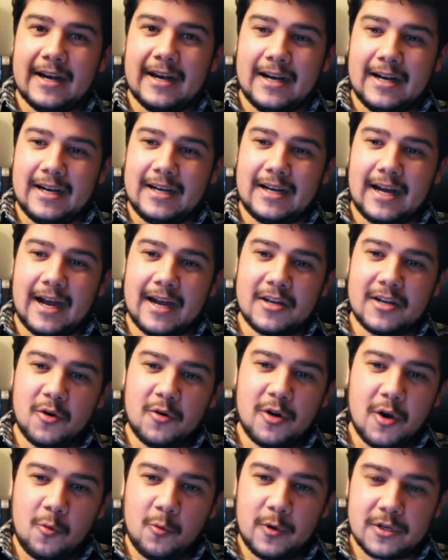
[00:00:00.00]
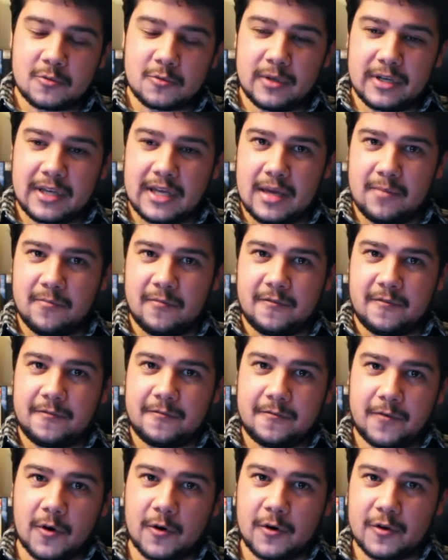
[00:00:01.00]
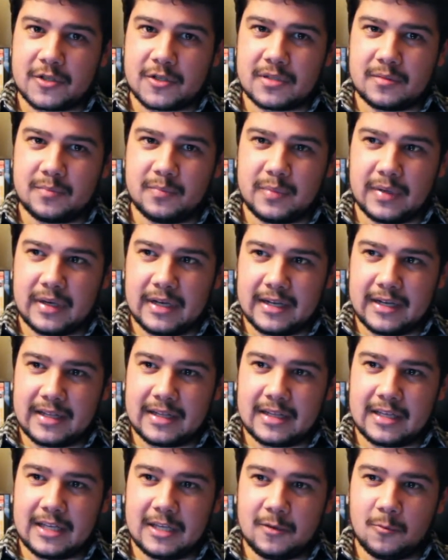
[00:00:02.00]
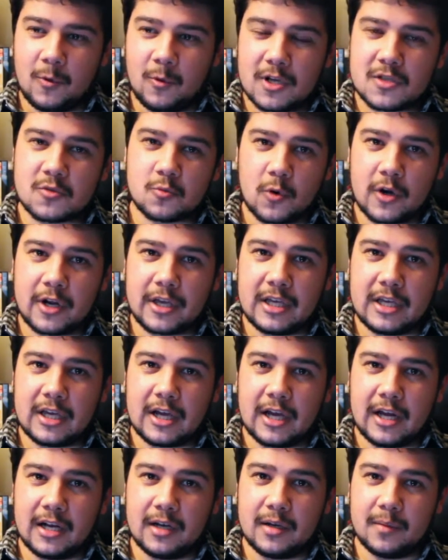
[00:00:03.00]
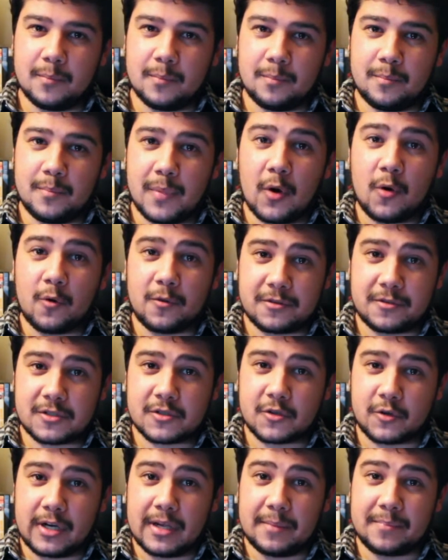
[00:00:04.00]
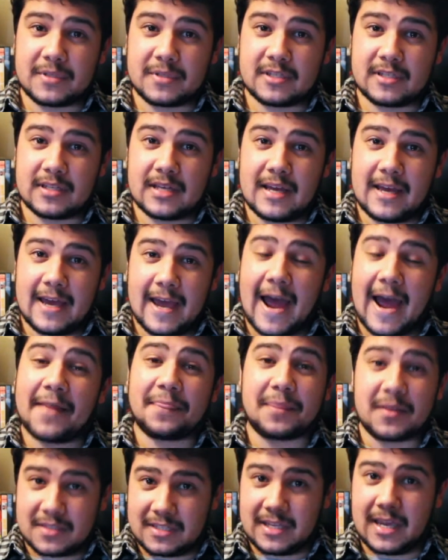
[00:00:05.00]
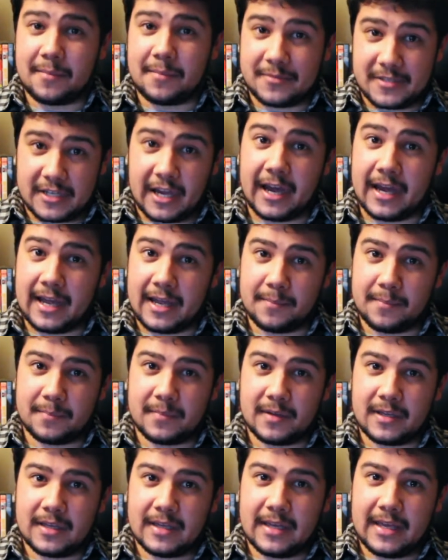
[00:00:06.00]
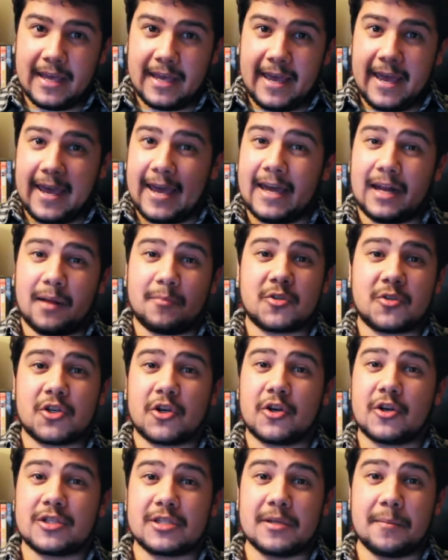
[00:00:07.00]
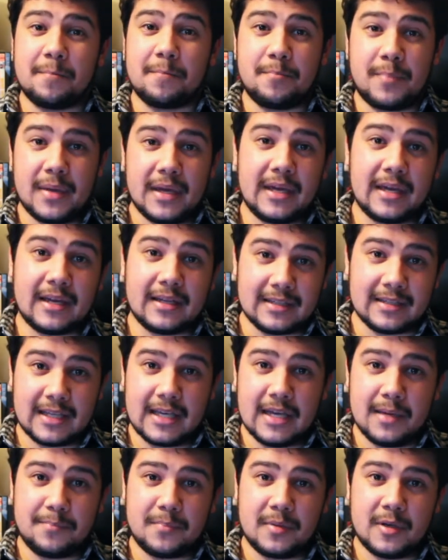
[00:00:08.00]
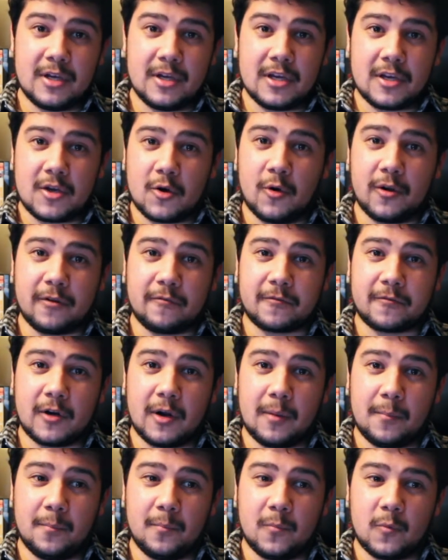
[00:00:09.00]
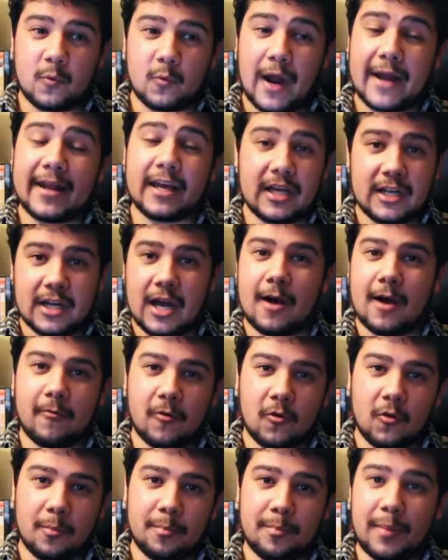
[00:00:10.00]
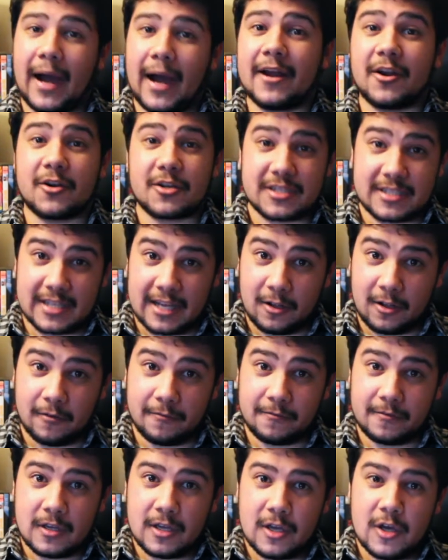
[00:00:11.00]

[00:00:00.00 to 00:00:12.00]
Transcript: I don't know which one came first, but he was working on both scripts at the same time. And I'm sure it's a big leap going from writing a novel by yourself